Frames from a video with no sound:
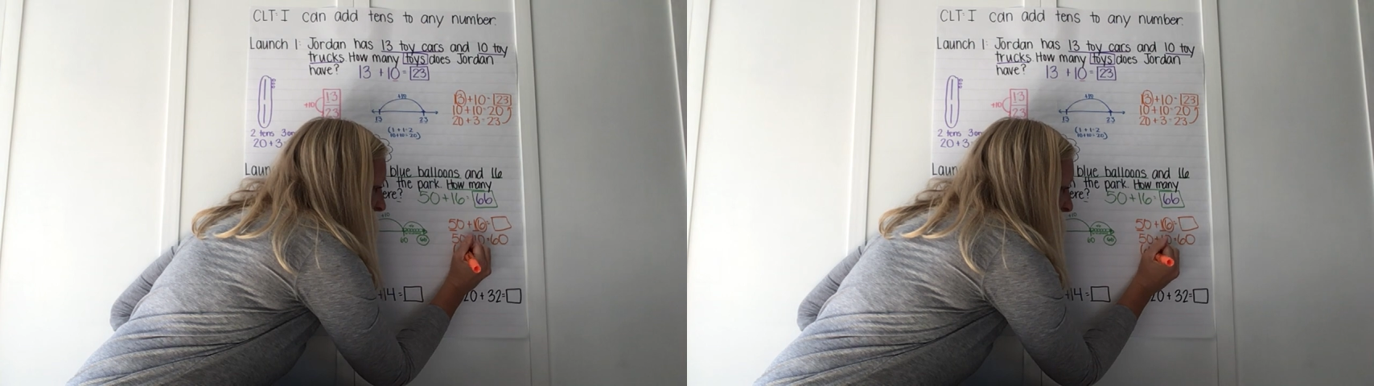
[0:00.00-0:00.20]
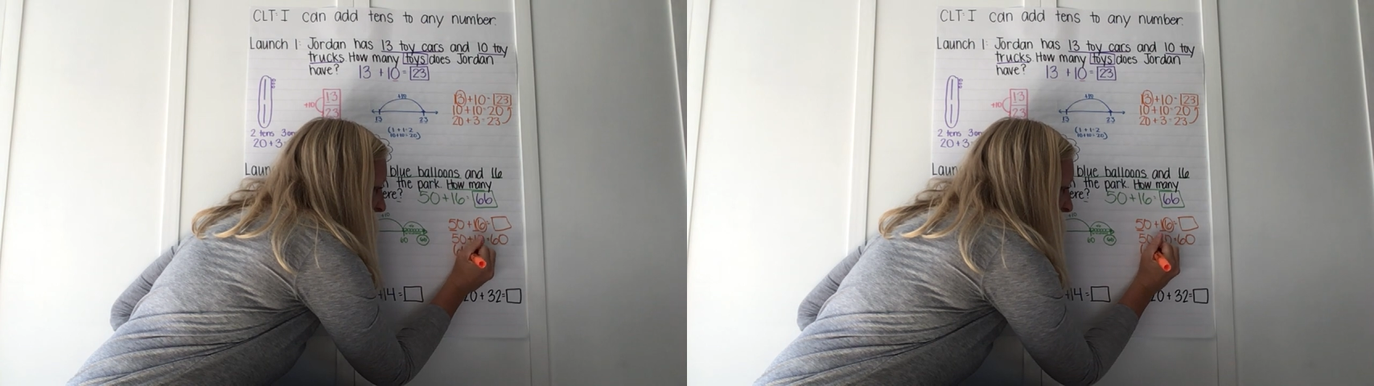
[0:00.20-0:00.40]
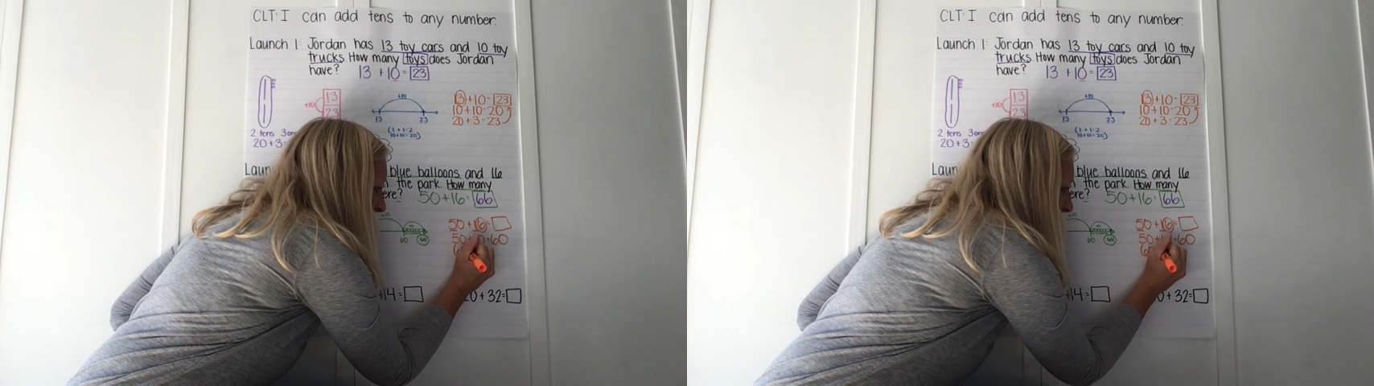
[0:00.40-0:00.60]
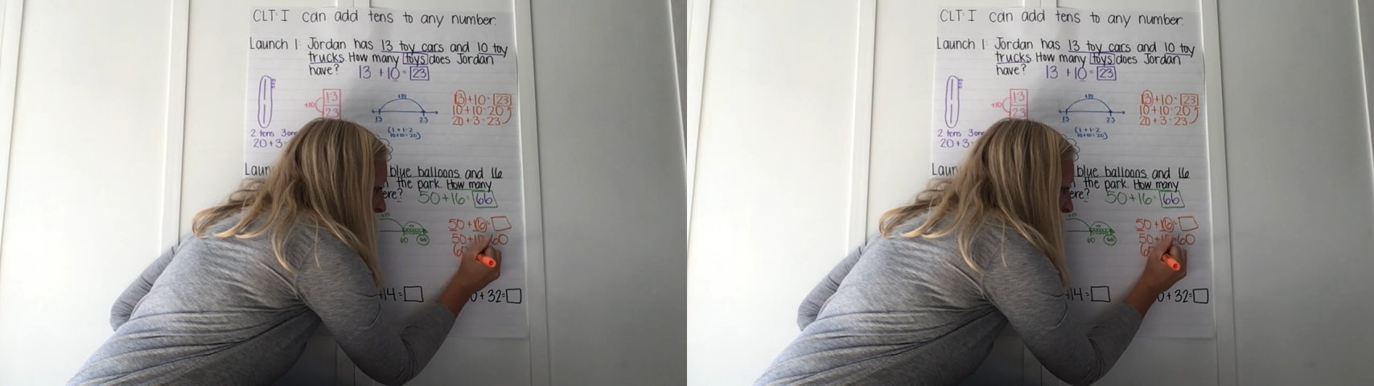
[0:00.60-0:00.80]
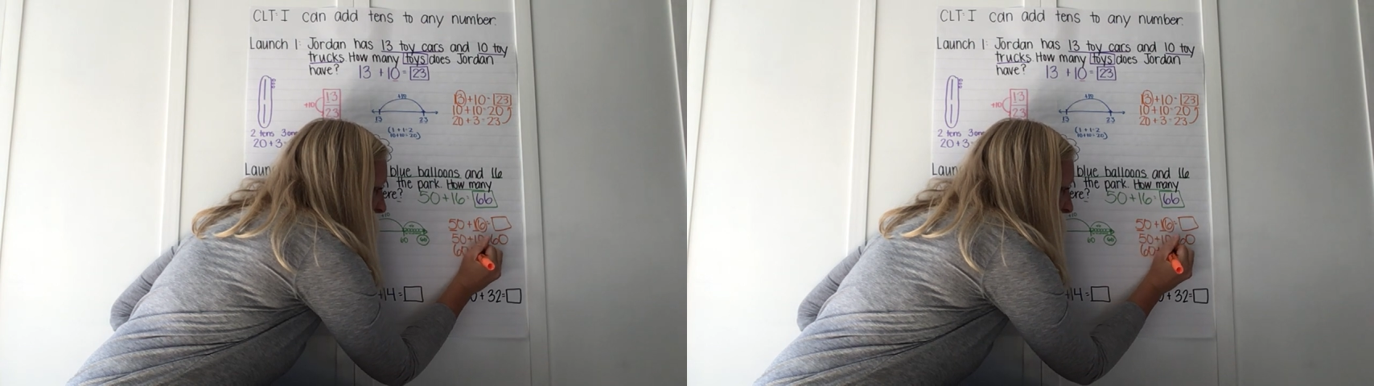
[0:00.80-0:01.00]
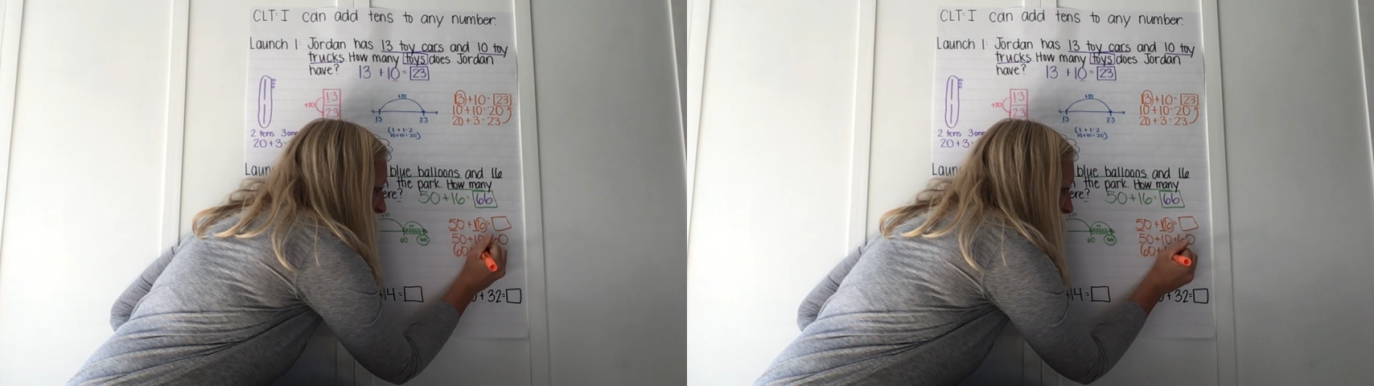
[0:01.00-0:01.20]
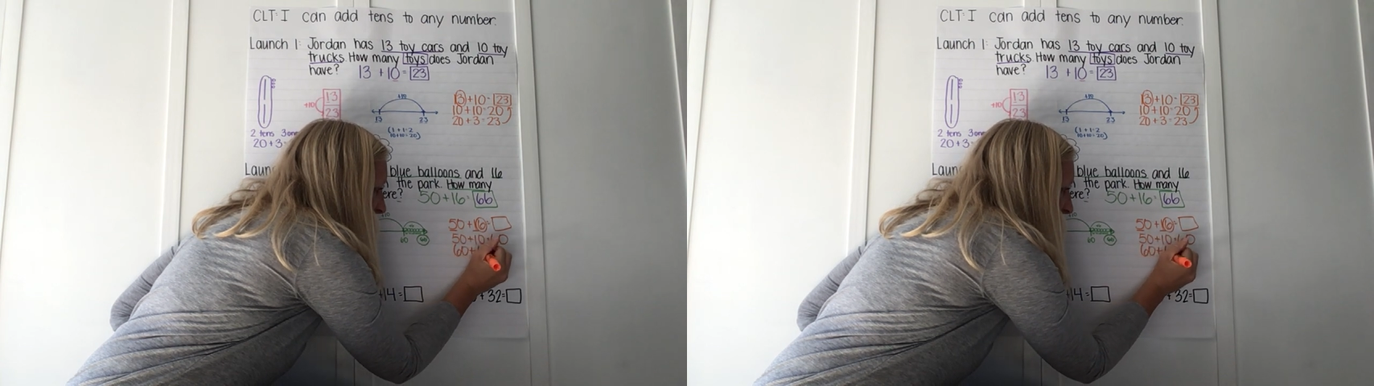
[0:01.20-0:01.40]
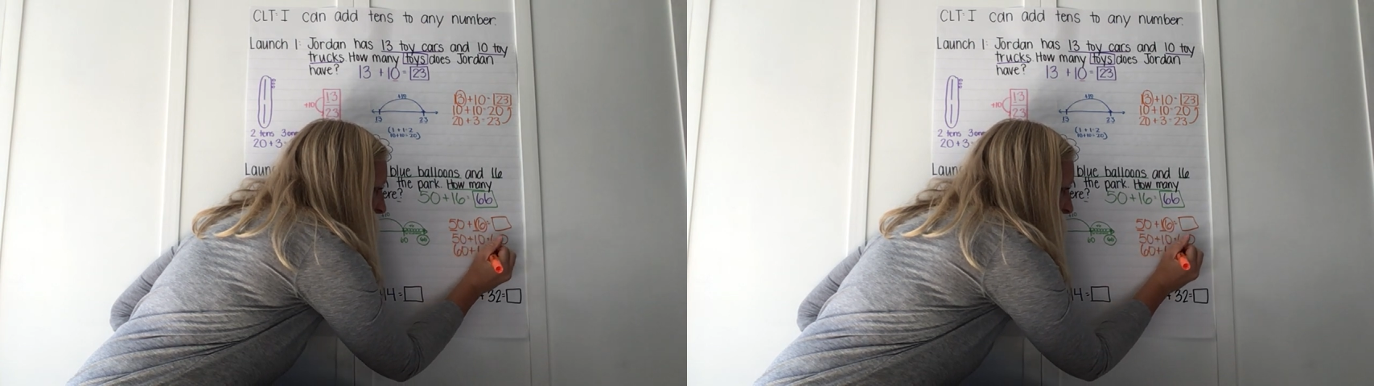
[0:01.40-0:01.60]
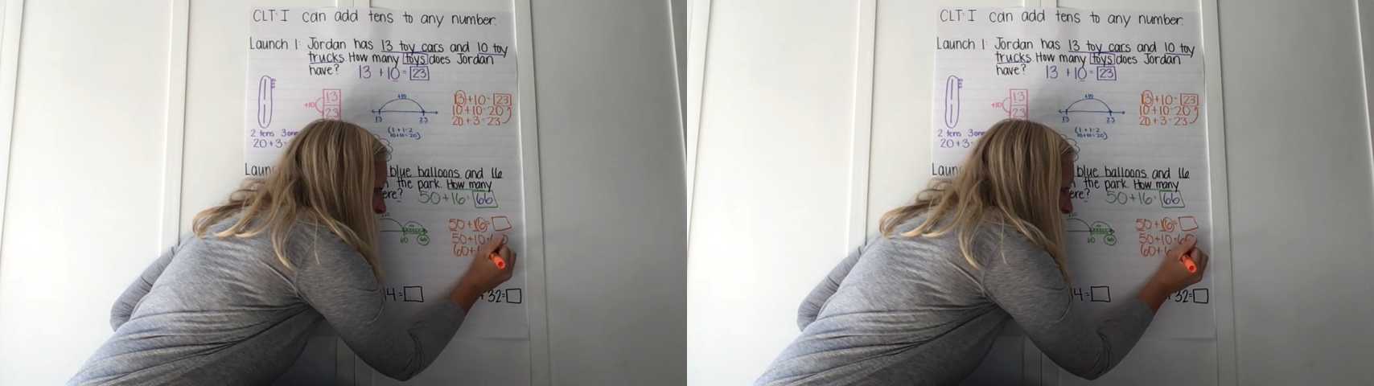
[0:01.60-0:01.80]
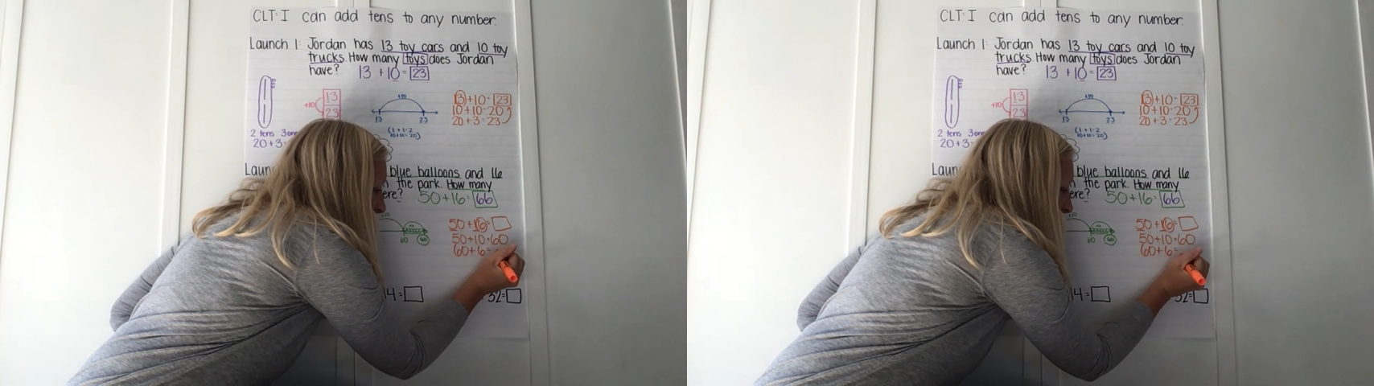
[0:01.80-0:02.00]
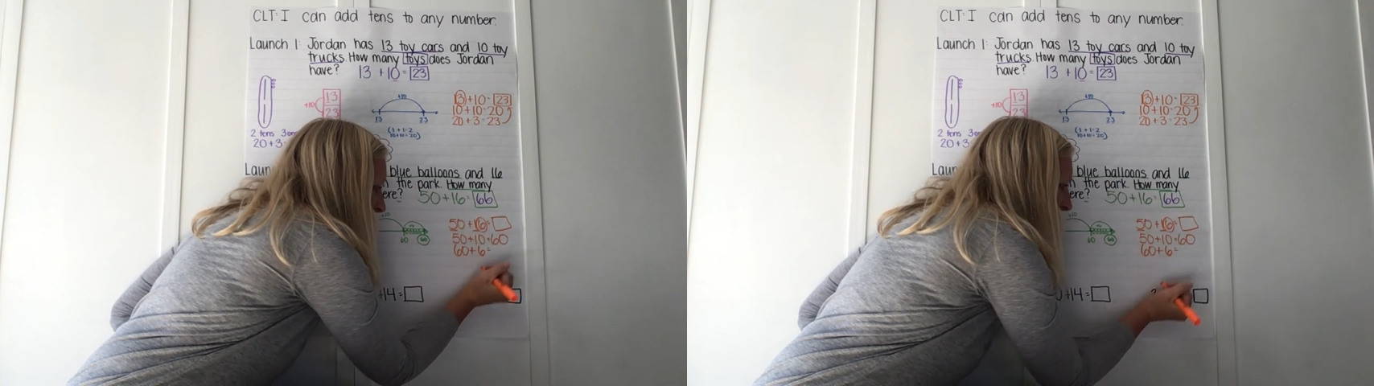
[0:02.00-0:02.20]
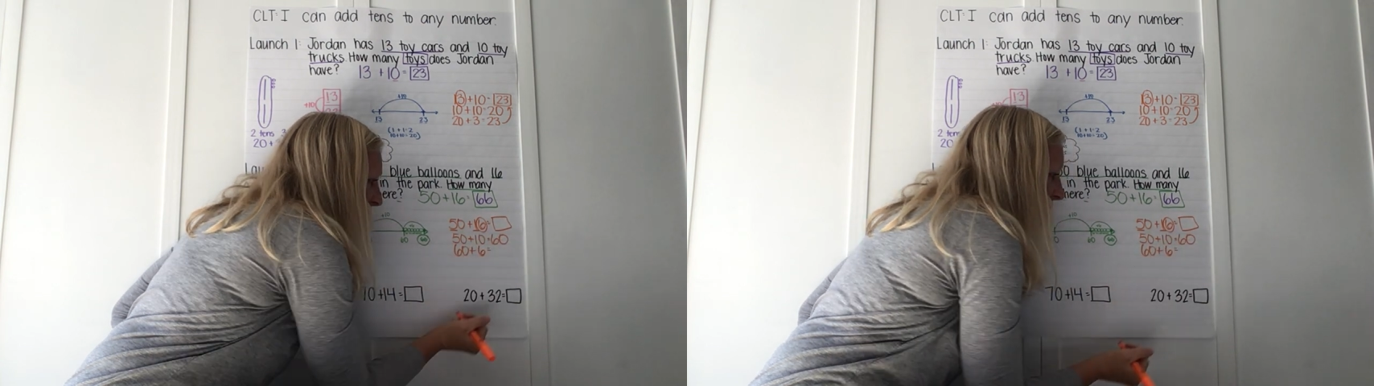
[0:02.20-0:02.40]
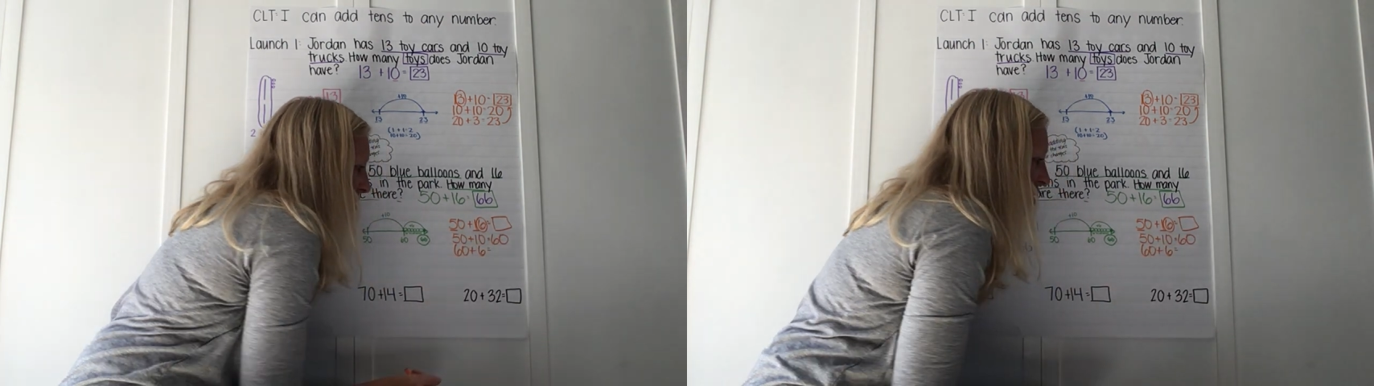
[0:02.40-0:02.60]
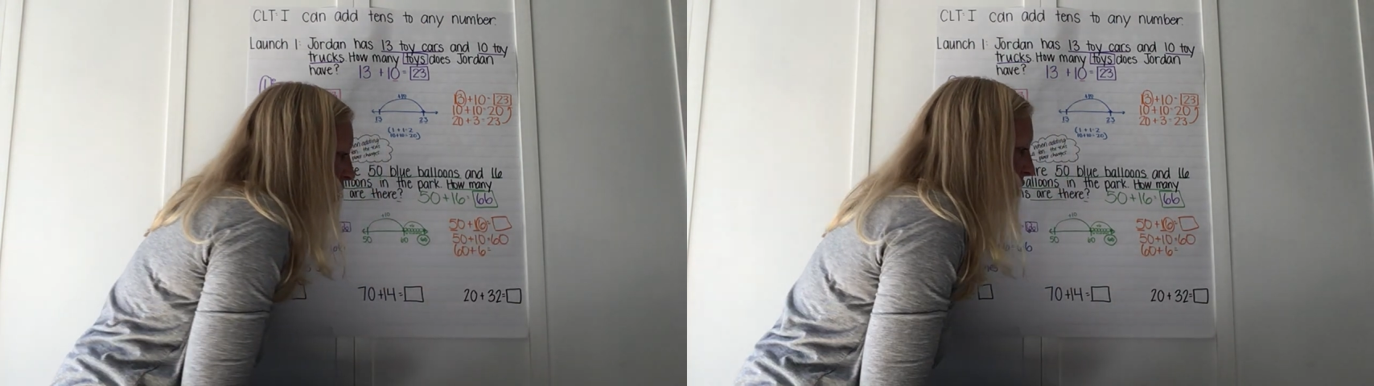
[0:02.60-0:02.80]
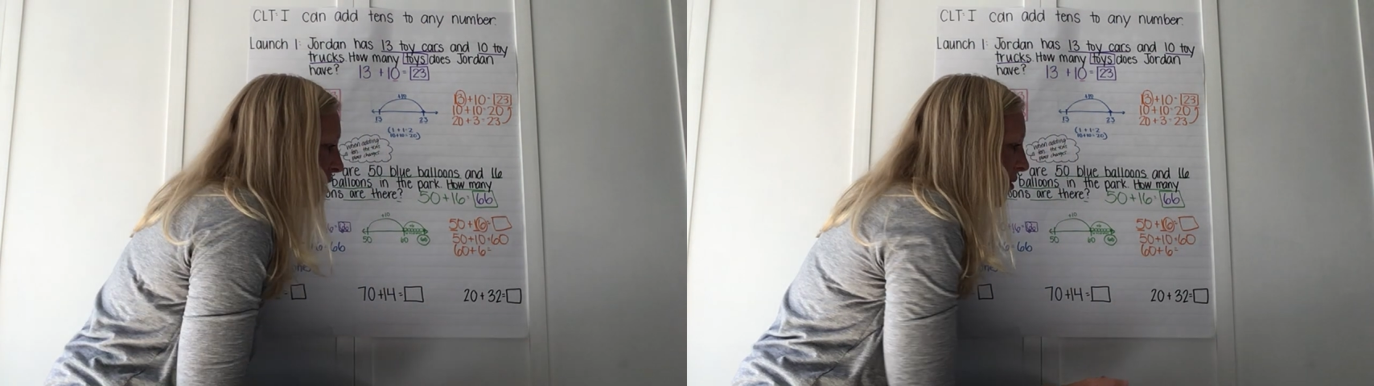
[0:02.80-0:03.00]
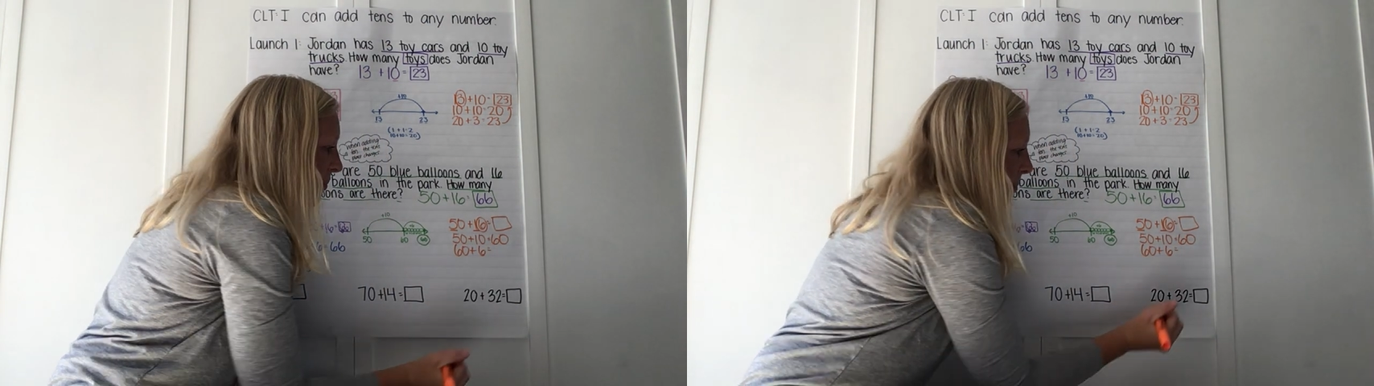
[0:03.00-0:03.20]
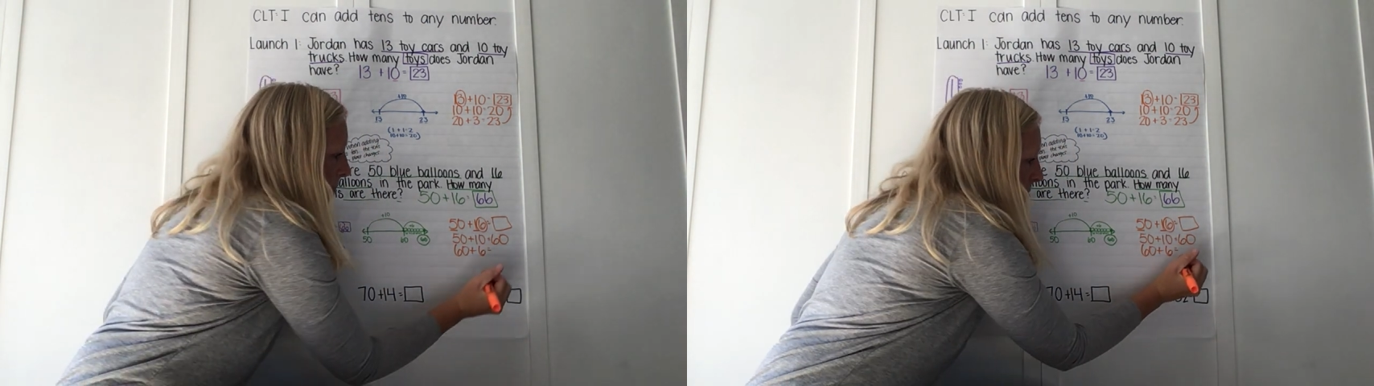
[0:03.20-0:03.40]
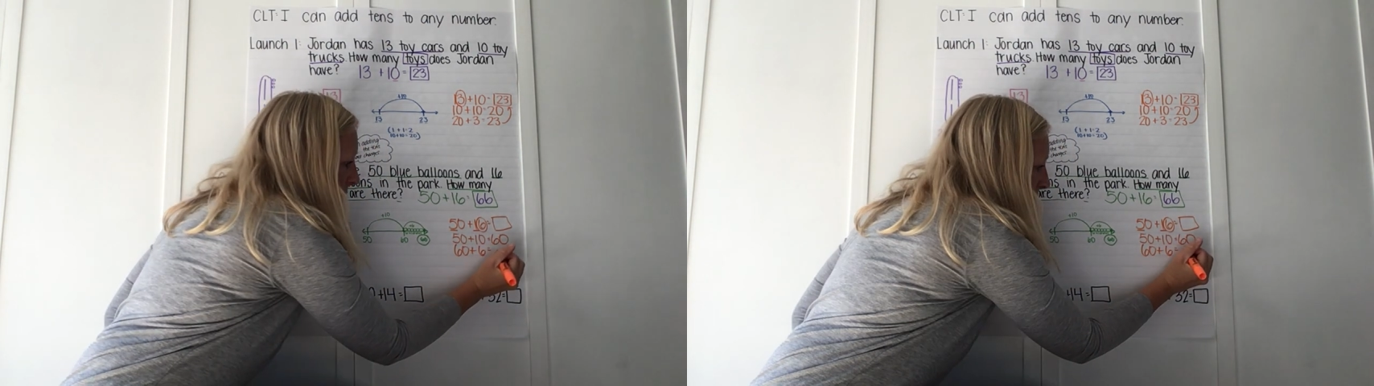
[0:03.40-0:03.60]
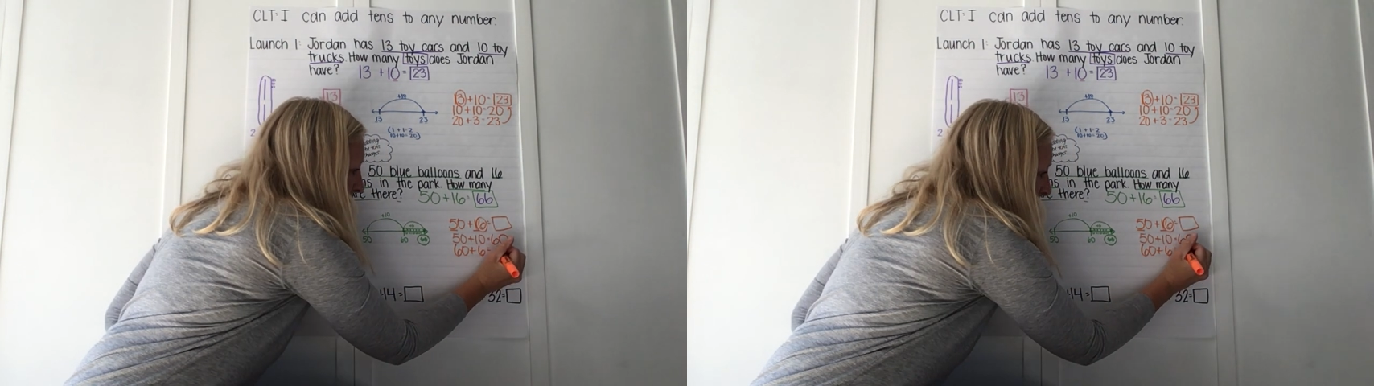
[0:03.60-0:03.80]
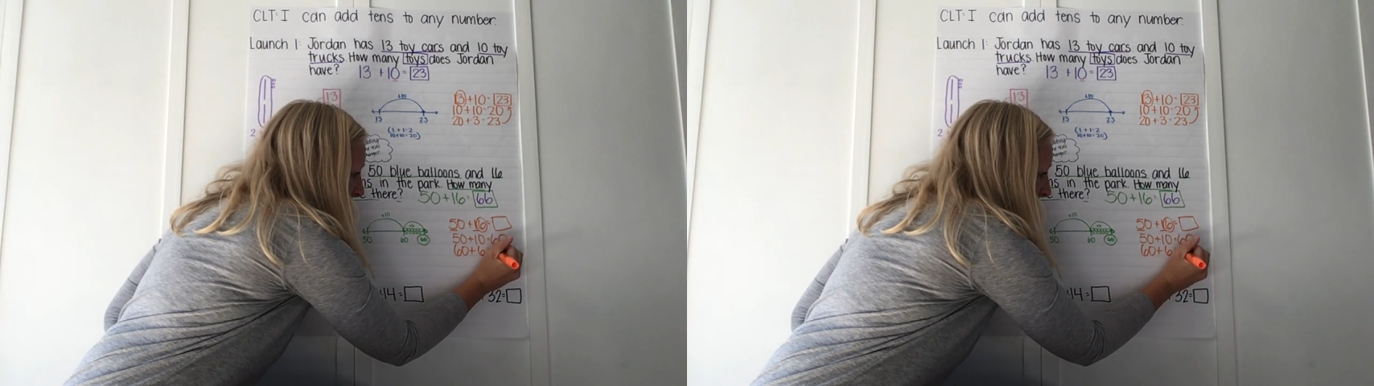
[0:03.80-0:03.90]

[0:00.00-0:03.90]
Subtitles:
(no speaker visible)